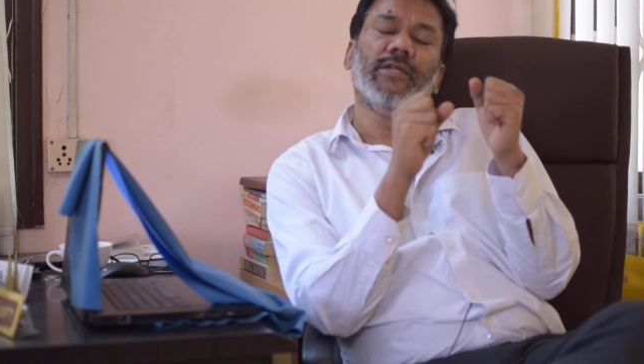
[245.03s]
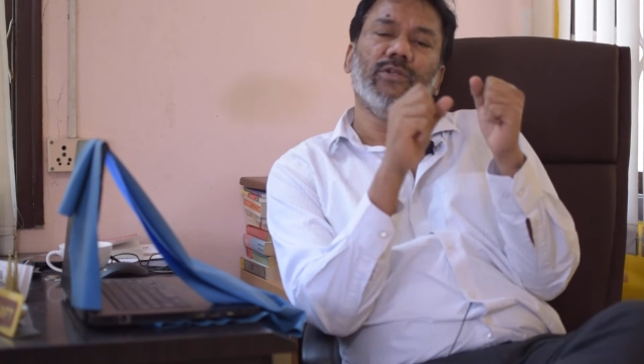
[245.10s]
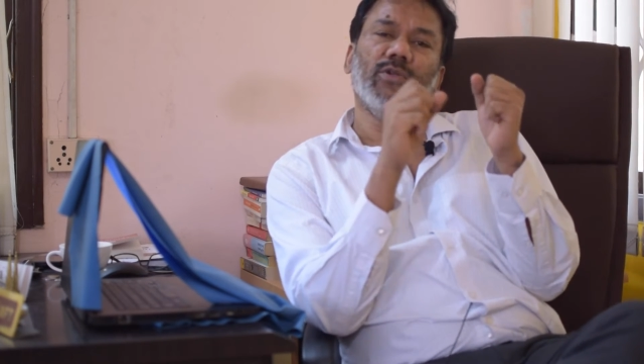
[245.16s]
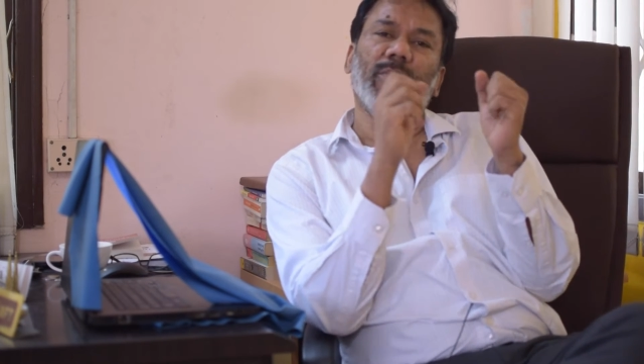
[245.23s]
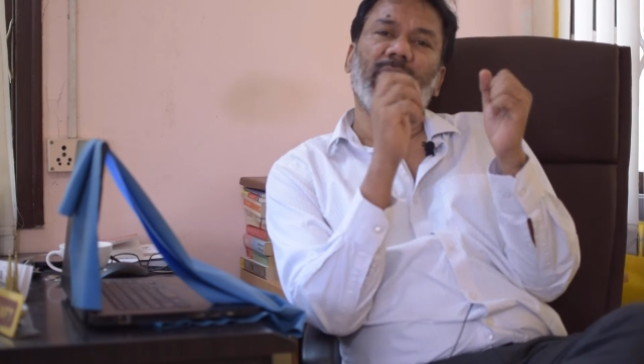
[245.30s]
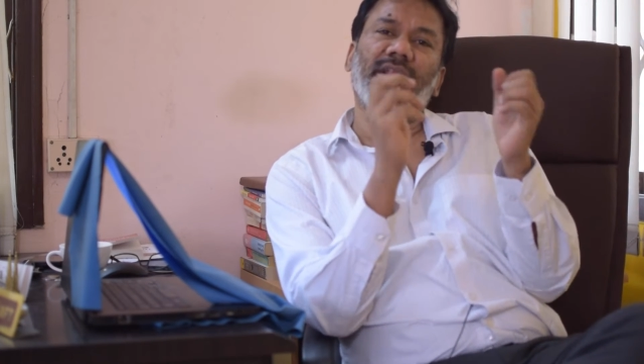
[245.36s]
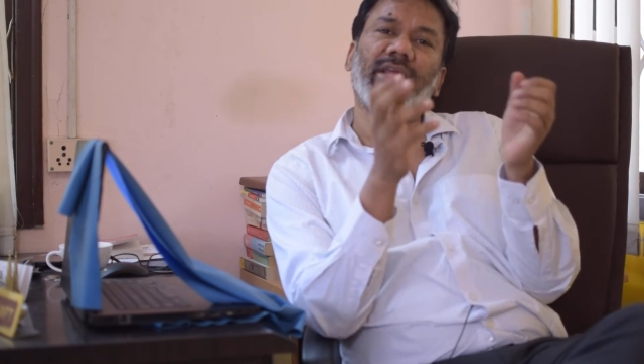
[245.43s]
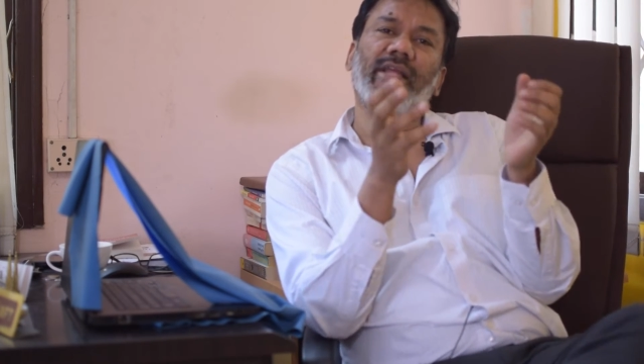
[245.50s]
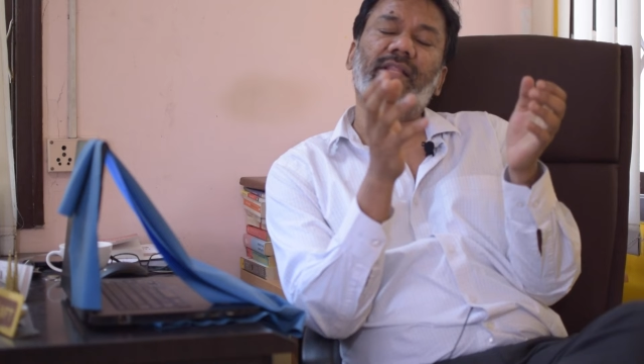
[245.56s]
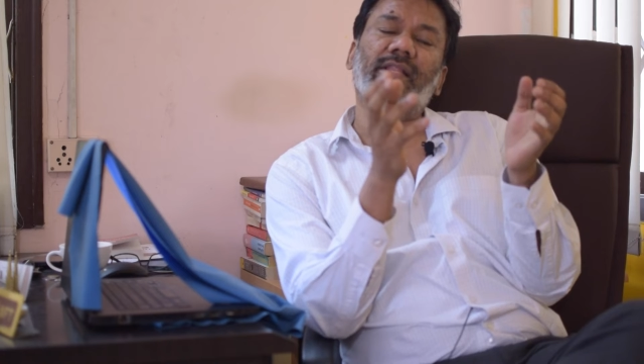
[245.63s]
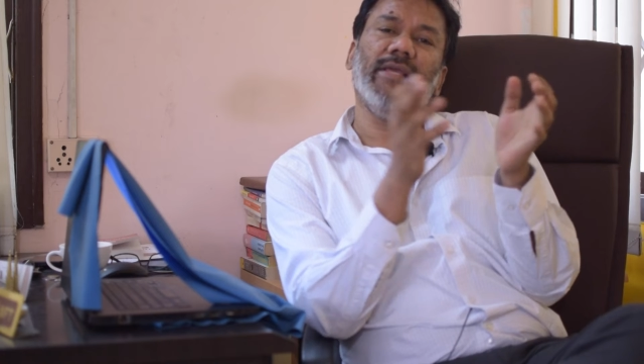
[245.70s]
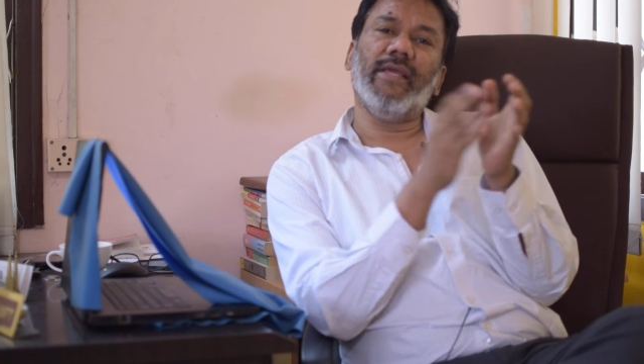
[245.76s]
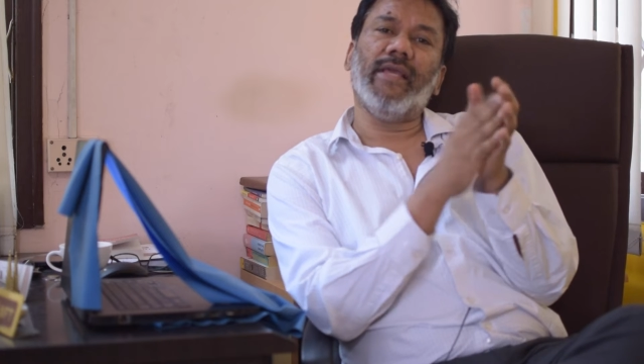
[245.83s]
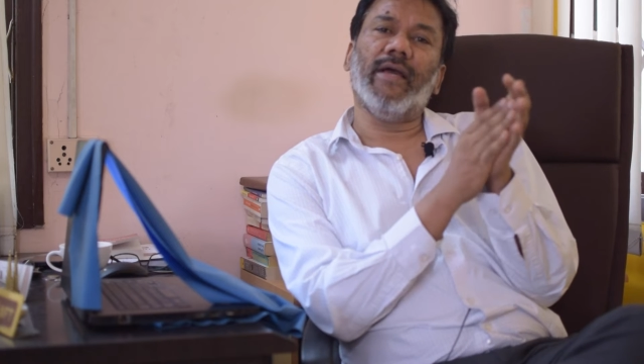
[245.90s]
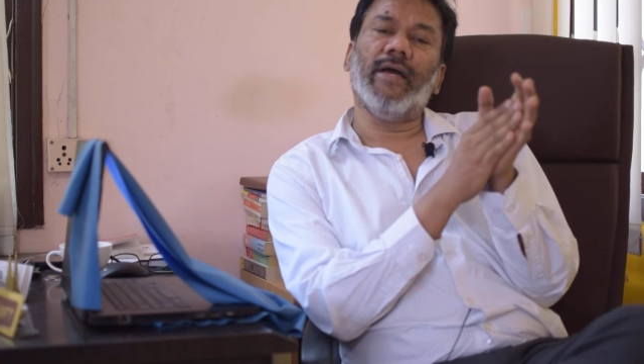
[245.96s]
to maintain
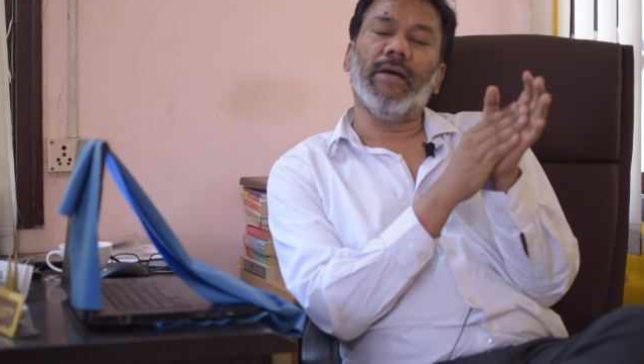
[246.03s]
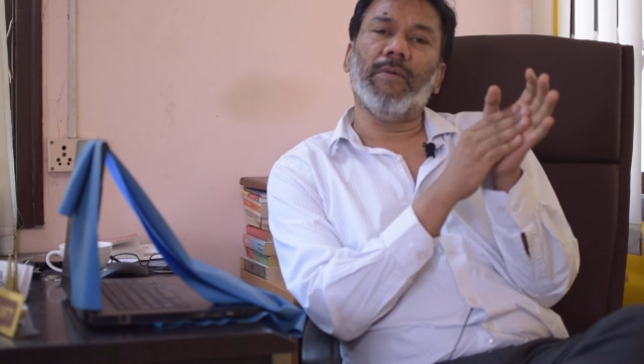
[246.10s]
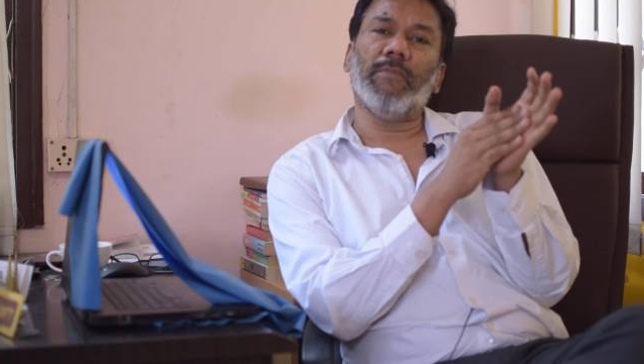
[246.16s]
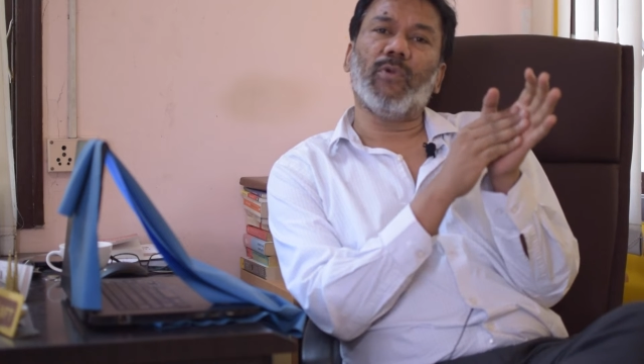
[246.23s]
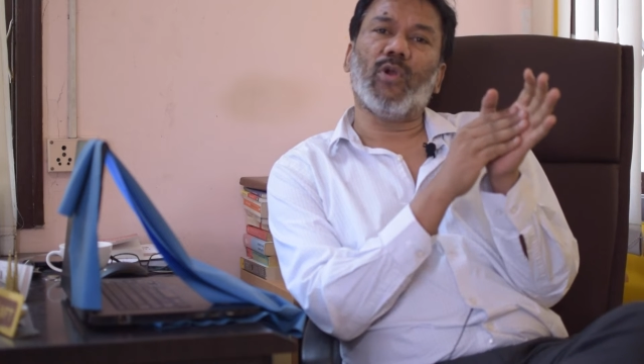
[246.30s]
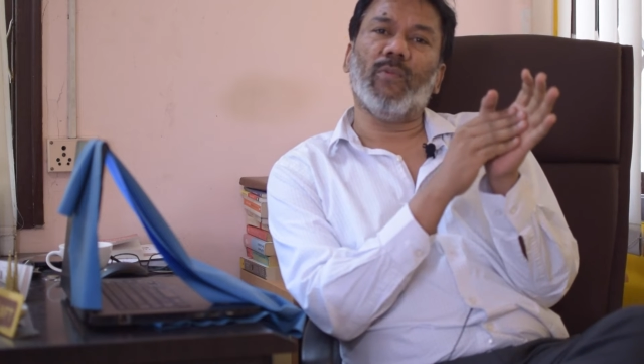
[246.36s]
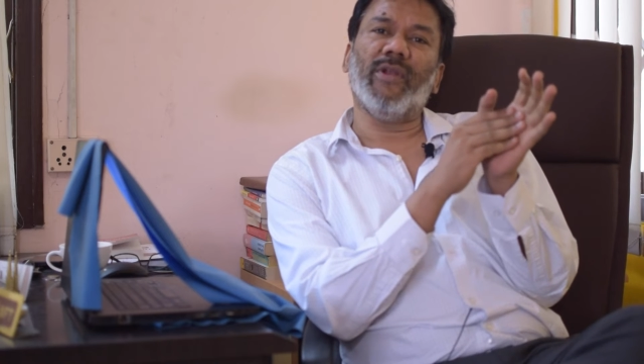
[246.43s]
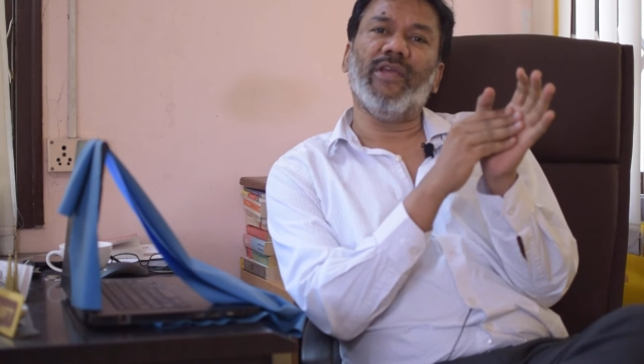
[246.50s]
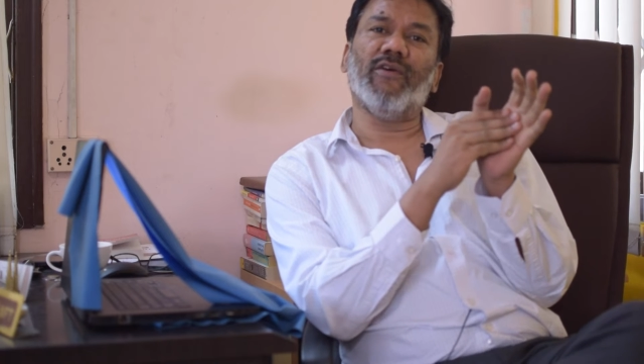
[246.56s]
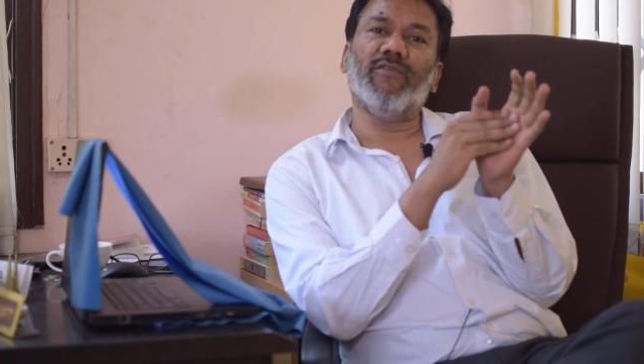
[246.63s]
the property